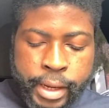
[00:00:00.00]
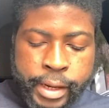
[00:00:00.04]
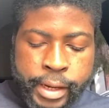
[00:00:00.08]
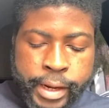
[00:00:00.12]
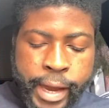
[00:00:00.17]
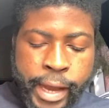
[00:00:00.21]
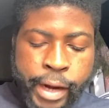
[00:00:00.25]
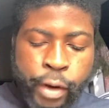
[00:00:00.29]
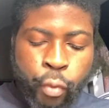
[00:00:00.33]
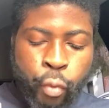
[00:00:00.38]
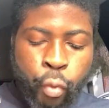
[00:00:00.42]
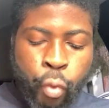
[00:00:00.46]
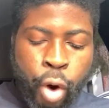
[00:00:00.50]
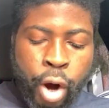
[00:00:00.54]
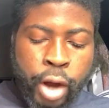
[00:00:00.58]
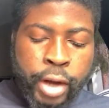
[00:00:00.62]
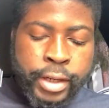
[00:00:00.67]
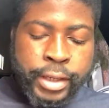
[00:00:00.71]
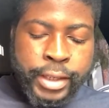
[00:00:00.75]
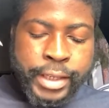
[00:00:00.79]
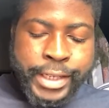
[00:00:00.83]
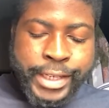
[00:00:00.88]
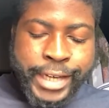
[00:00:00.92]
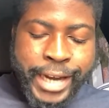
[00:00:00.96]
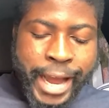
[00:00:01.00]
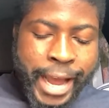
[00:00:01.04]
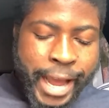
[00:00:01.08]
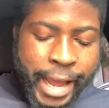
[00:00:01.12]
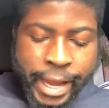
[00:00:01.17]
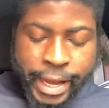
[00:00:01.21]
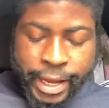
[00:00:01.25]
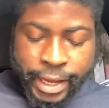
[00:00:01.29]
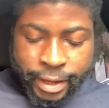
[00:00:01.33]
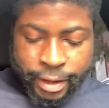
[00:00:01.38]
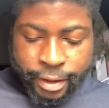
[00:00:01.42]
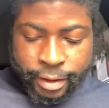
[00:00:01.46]
that one
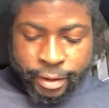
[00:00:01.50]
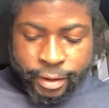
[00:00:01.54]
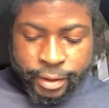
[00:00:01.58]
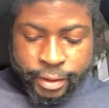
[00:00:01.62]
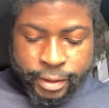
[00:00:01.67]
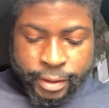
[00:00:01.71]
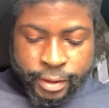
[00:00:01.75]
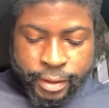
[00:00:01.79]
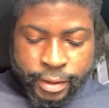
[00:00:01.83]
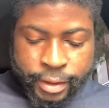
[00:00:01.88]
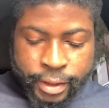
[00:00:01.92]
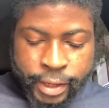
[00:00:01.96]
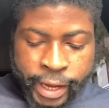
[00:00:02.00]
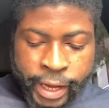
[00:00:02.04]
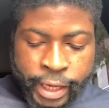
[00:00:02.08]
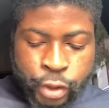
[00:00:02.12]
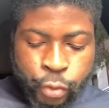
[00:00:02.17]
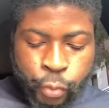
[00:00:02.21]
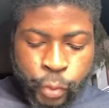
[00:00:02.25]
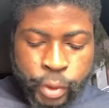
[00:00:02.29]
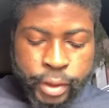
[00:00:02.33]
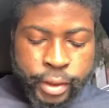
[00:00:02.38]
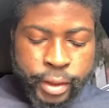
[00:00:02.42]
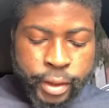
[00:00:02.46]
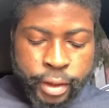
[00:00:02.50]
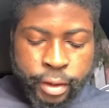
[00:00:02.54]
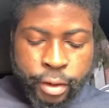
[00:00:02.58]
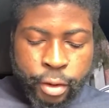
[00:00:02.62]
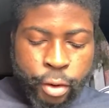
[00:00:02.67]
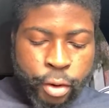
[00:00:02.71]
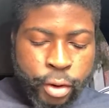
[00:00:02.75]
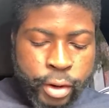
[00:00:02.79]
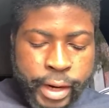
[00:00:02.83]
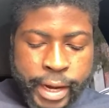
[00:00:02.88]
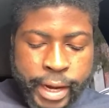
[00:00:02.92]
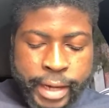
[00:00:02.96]
day is with the
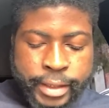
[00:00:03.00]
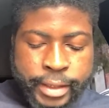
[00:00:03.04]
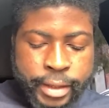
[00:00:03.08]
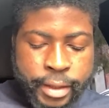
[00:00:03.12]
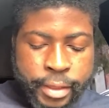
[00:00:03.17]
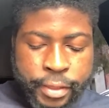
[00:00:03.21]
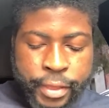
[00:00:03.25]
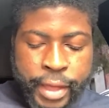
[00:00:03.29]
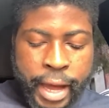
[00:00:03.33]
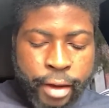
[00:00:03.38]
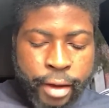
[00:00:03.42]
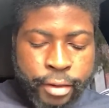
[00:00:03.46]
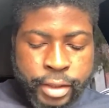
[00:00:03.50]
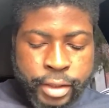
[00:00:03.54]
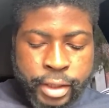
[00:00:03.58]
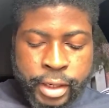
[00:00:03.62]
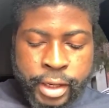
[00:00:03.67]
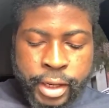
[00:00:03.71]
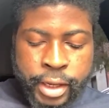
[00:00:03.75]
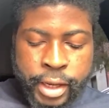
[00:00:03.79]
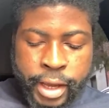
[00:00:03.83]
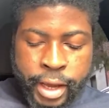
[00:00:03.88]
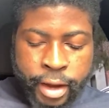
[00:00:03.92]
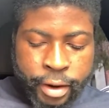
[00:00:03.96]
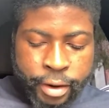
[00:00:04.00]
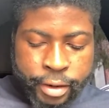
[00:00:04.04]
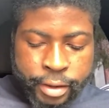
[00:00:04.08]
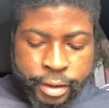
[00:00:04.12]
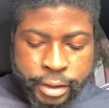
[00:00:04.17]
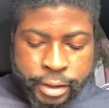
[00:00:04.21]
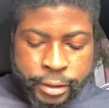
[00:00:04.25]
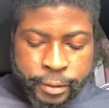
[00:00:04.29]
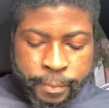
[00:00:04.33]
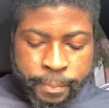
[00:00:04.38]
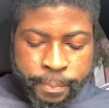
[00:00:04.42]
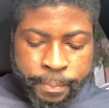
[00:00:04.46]
Lord as a thousand
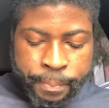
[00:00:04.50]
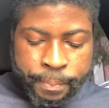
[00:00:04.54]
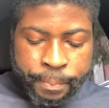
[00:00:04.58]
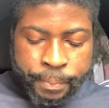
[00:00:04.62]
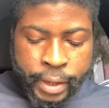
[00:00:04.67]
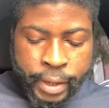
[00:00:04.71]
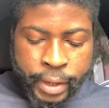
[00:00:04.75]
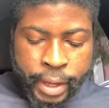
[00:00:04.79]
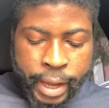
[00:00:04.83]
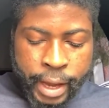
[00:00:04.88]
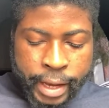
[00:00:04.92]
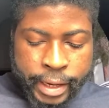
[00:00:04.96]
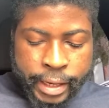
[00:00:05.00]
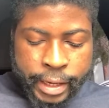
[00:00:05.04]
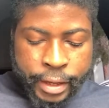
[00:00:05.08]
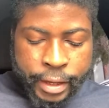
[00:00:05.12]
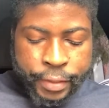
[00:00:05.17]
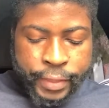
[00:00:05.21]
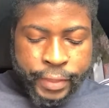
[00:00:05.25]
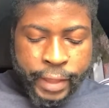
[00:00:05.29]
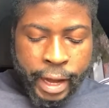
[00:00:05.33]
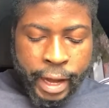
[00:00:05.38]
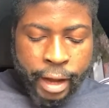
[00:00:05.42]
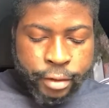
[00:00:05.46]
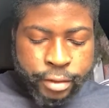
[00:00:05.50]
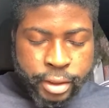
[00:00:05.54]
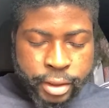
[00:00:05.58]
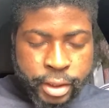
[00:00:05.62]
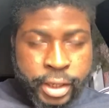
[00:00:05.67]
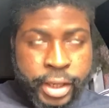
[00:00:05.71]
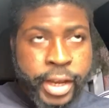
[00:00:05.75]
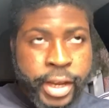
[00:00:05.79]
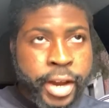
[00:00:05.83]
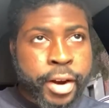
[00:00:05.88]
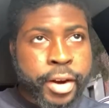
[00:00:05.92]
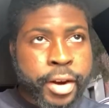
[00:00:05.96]
years, and a thousand
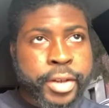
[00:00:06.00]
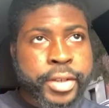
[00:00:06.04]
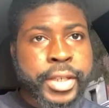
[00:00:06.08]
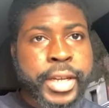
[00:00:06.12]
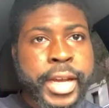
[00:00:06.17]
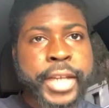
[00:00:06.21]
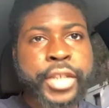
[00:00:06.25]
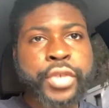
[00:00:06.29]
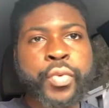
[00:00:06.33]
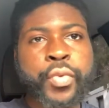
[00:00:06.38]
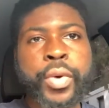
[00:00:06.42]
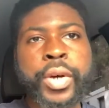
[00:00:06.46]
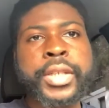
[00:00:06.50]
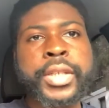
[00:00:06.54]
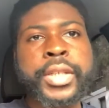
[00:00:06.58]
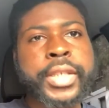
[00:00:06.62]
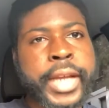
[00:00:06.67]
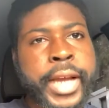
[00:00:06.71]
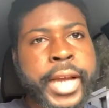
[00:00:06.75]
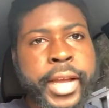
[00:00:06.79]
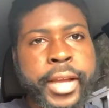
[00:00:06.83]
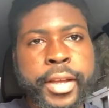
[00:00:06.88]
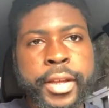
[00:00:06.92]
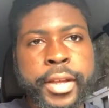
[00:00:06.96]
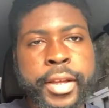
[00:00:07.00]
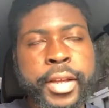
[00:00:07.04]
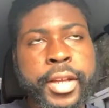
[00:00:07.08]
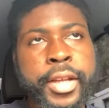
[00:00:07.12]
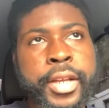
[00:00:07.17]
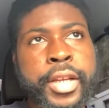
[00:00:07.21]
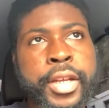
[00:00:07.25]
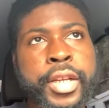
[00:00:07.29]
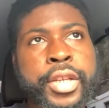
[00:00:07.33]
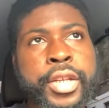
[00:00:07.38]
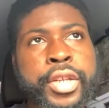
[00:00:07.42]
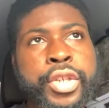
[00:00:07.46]
years as one day.
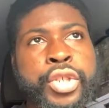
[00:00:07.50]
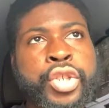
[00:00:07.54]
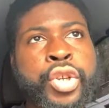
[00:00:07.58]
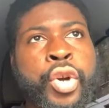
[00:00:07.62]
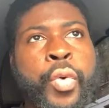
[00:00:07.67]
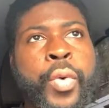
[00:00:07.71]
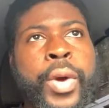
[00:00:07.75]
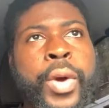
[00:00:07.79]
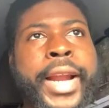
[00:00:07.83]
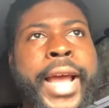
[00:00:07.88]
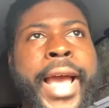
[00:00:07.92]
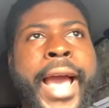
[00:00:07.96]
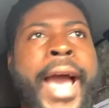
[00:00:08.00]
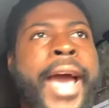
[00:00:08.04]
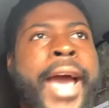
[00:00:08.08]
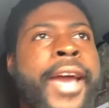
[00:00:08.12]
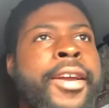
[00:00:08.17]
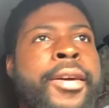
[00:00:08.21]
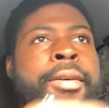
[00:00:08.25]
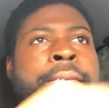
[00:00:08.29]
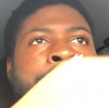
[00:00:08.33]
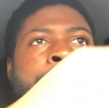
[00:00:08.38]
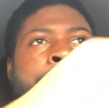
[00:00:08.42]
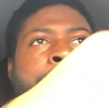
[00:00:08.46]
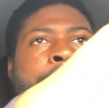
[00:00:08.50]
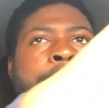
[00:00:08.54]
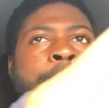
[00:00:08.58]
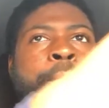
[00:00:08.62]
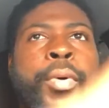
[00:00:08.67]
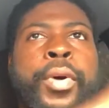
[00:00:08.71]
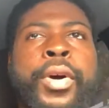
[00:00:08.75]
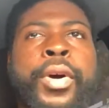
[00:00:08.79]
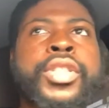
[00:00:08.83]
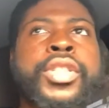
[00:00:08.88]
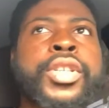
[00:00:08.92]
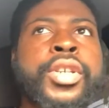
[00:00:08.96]
So when Adam
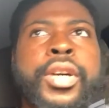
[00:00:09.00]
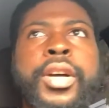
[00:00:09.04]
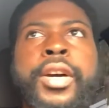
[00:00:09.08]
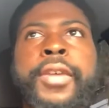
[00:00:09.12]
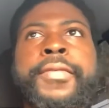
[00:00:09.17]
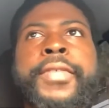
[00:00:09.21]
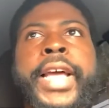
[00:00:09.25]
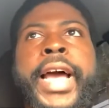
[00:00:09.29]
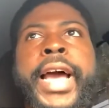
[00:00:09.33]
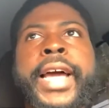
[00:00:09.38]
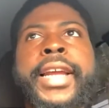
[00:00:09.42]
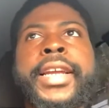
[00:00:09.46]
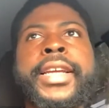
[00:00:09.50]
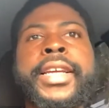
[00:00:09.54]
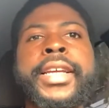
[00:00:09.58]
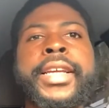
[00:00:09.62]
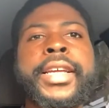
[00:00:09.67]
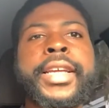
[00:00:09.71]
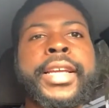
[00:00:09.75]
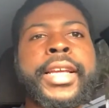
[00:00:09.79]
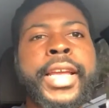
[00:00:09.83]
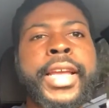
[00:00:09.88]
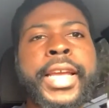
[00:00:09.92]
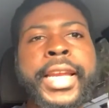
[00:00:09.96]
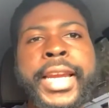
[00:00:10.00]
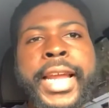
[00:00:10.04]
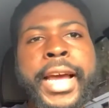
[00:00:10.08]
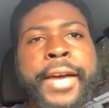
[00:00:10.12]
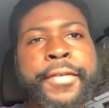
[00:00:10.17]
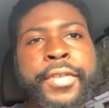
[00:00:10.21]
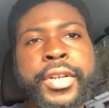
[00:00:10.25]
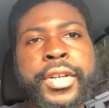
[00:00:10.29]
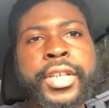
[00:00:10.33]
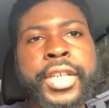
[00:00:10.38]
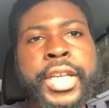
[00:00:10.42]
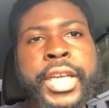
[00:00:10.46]
partook of that, he
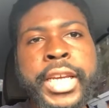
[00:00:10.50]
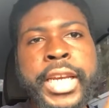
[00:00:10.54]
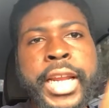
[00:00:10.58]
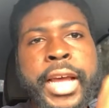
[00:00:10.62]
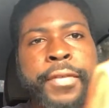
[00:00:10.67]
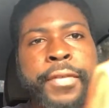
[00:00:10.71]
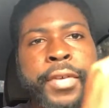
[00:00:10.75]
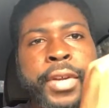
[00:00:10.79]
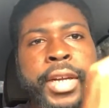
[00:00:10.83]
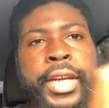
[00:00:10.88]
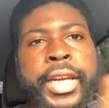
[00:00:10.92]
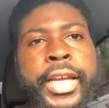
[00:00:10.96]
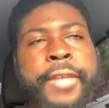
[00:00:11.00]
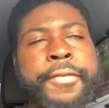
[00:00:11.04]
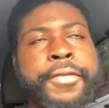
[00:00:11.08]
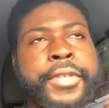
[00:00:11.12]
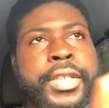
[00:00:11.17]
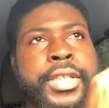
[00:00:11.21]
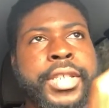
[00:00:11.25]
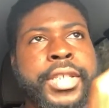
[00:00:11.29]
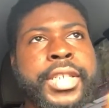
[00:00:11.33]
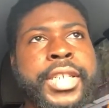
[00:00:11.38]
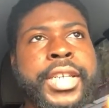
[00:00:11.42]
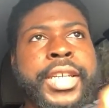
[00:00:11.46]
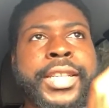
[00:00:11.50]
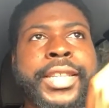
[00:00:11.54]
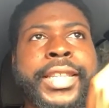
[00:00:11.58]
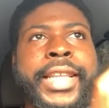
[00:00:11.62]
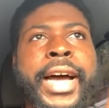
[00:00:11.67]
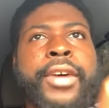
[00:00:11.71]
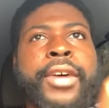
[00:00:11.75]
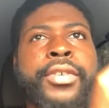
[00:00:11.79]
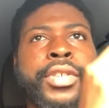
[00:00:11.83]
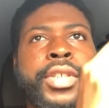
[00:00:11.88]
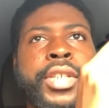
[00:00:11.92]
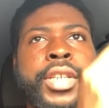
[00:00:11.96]
never he never lived to see a
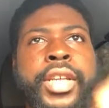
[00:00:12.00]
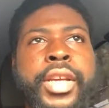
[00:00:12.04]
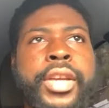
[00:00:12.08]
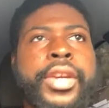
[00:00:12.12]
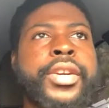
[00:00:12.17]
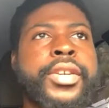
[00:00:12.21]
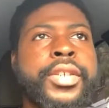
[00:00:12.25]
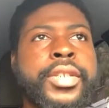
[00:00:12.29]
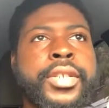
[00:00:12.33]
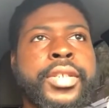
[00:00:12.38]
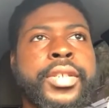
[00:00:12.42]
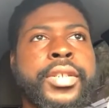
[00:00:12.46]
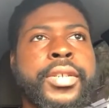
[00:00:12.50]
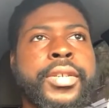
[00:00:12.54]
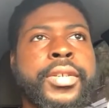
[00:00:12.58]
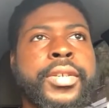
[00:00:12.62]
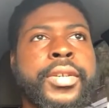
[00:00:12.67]
thousand years.